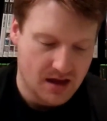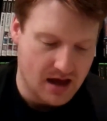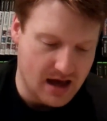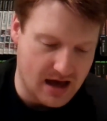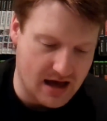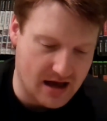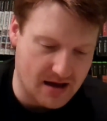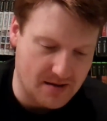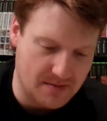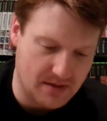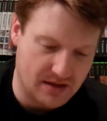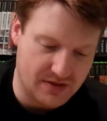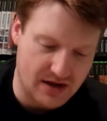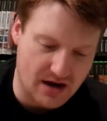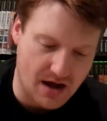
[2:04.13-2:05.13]

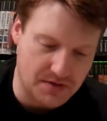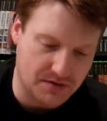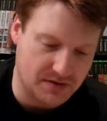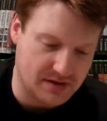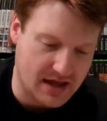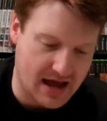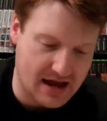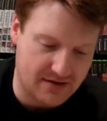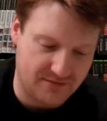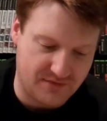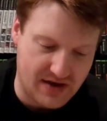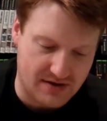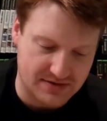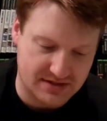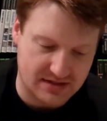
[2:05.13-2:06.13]
And then other than that,
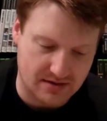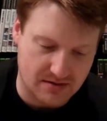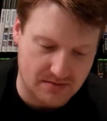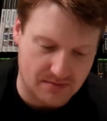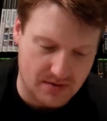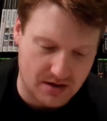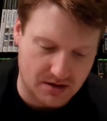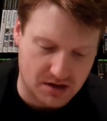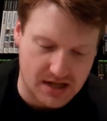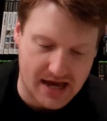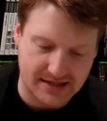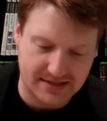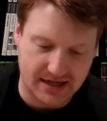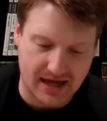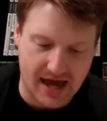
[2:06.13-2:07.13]
found some
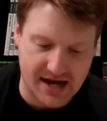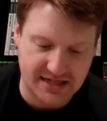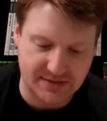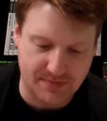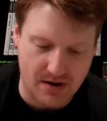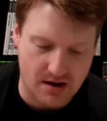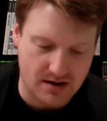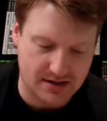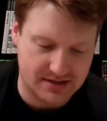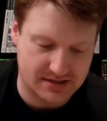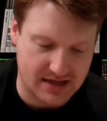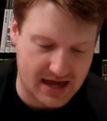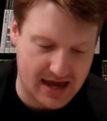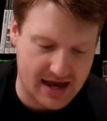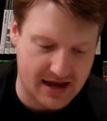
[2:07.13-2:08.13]
classic
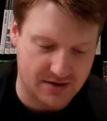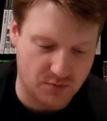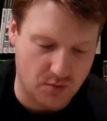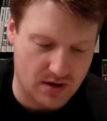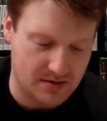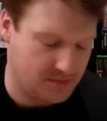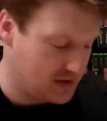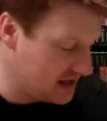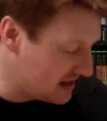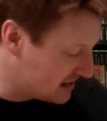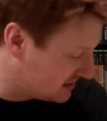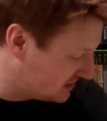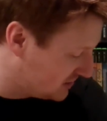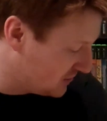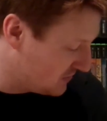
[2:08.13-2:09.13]
Xbox and one
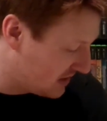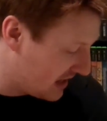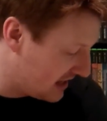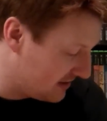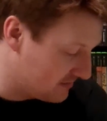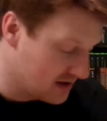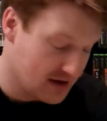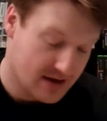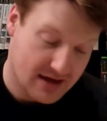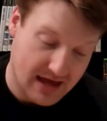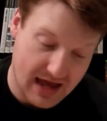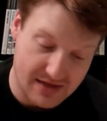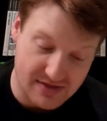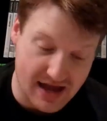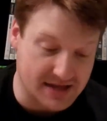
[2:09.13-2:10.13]
PS2 game.
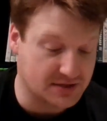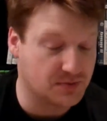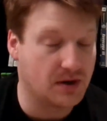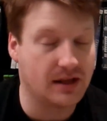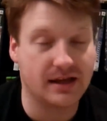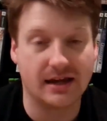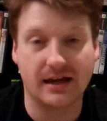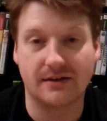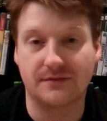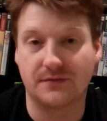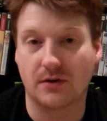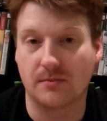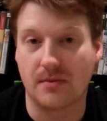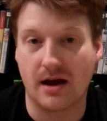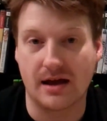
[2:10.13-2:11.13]
And that's really it
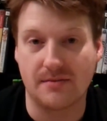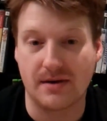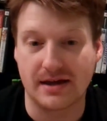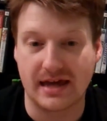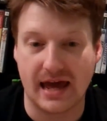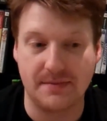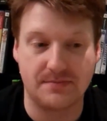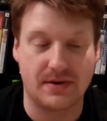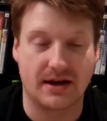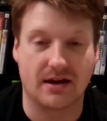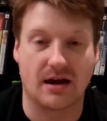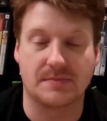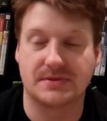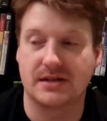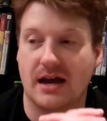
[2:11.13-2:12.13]
for my game
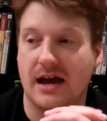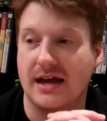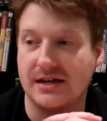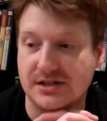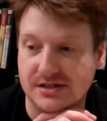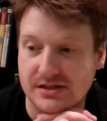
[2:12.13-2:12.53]
pickups. I've